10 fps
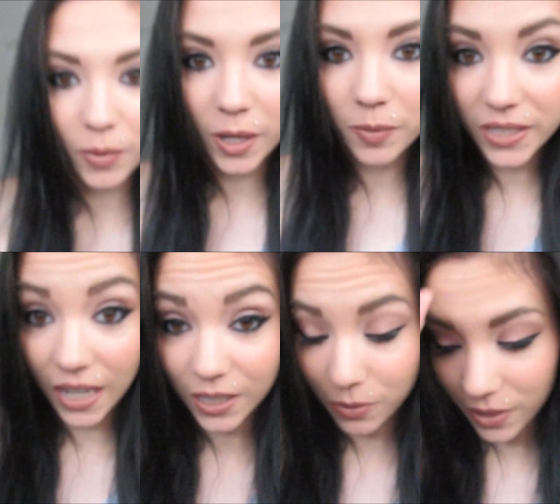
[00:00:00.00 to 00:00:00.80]
I'm like
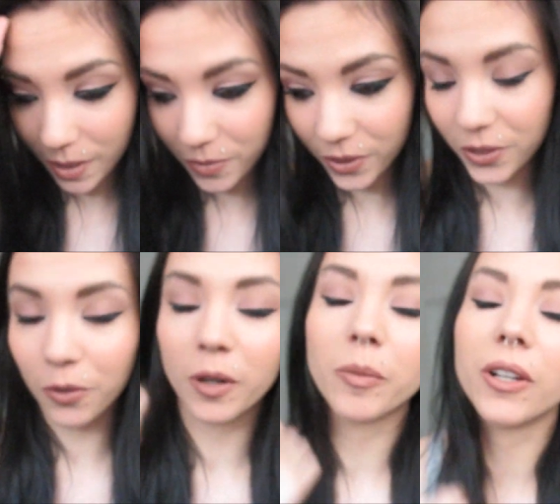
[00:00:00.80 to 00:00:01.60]
obsessed with them. They're
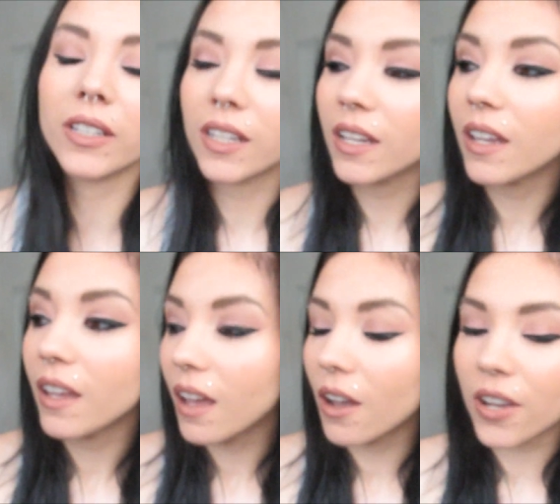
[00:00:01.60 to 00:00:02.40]
adorable.
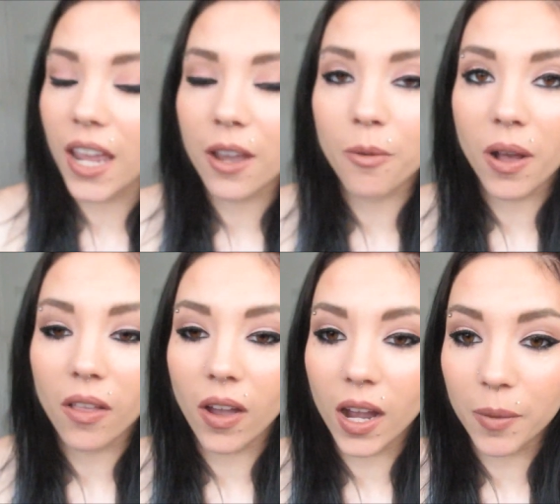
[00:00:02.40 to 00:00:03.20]
Okay,
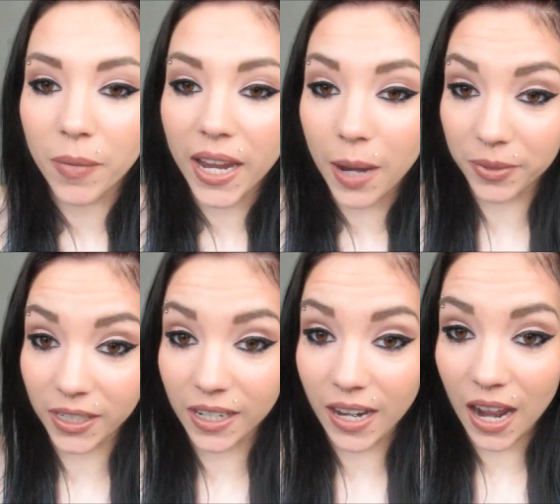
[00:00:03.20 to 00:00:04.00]
well, um, my
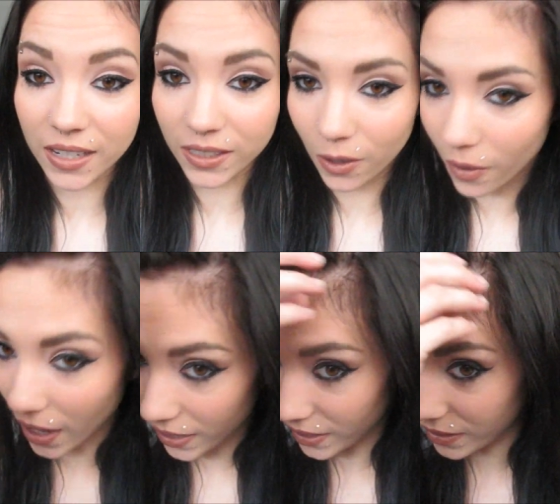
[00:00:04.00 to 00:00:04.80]
camera's gonna die, so
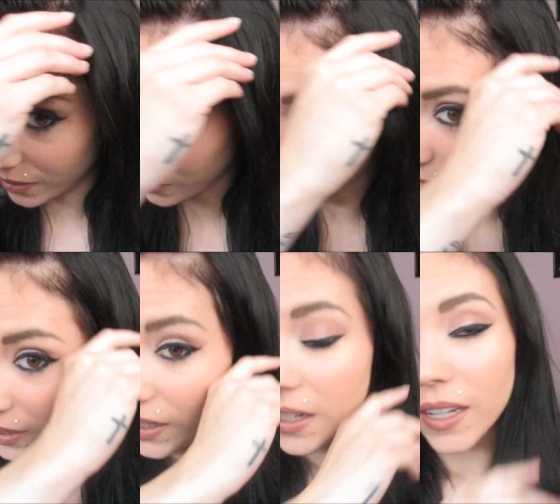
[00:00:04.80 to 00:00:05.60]
I need to
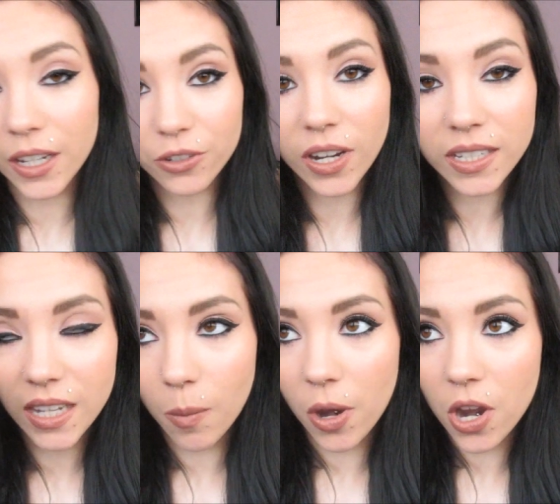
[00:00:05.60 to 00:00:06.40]
get
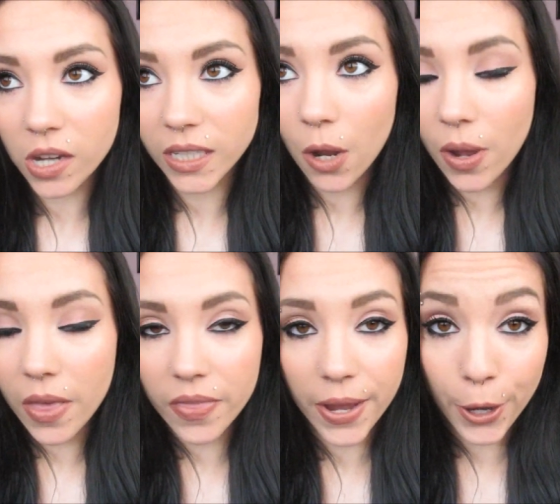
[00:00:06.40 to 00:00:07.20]
dressed, take my dogs out,
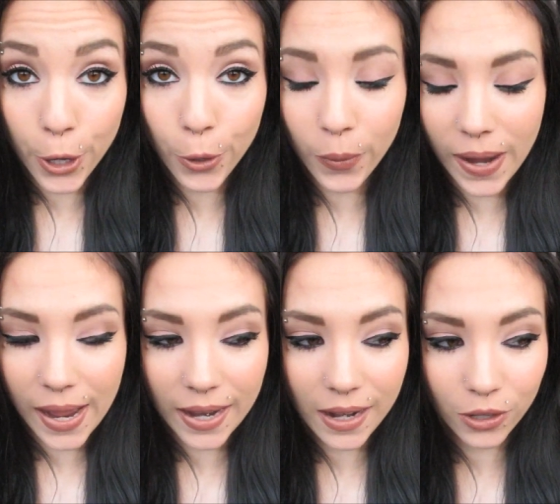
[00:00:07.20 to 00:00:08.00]
and then go.
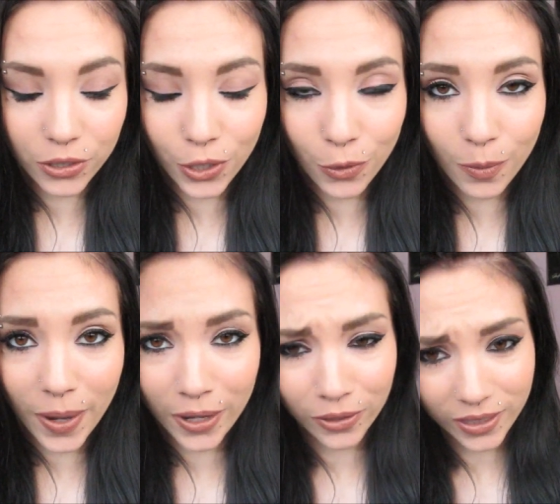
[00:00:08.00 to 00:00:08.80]
And I'll show you what
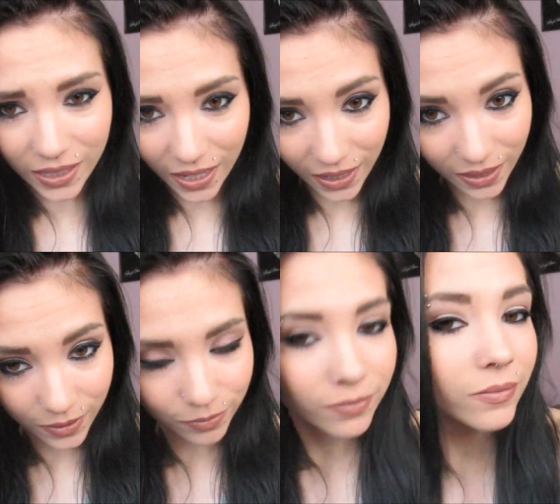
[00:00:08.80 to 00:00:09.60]
my hair looks
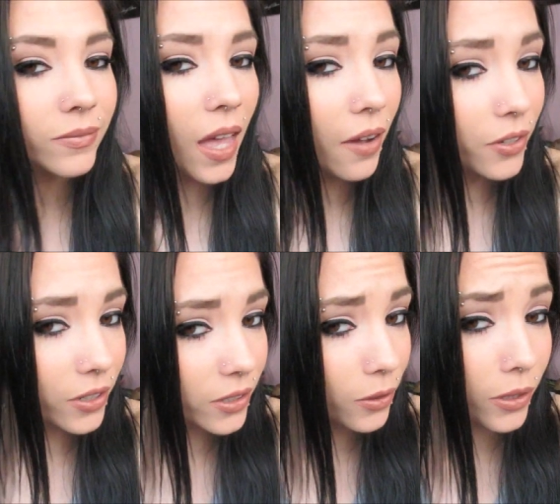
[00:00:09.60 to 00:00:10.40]
like
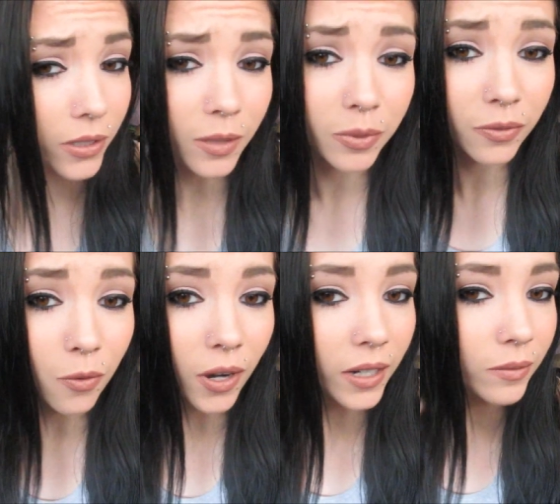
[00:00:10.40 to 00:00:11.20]
after. So here's the
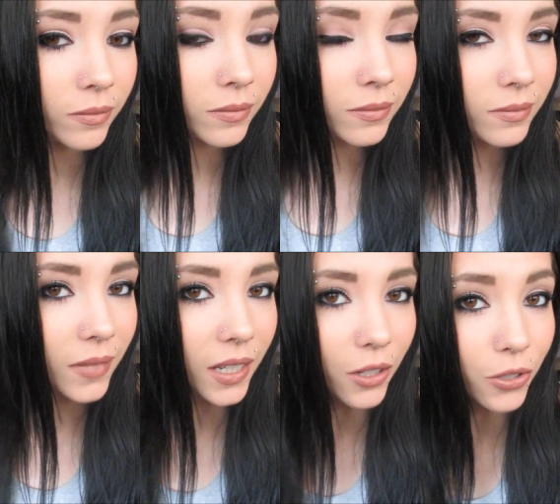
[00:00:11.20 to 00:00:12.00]
before,
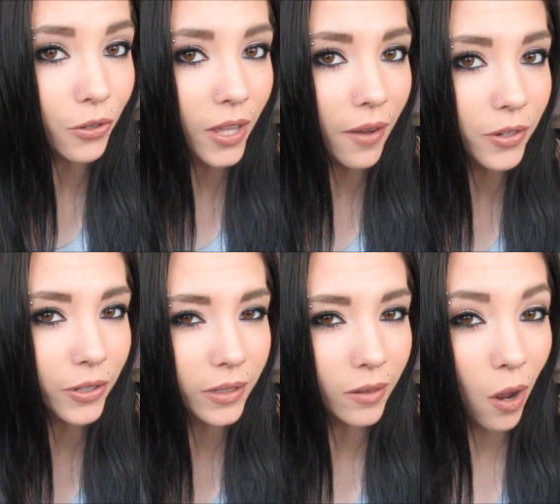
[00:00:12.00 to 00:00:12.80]
and I'll show you the
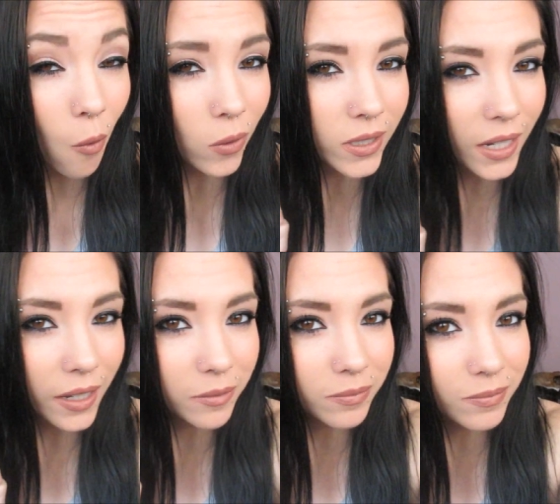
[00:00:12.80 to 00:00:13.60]
after in one second.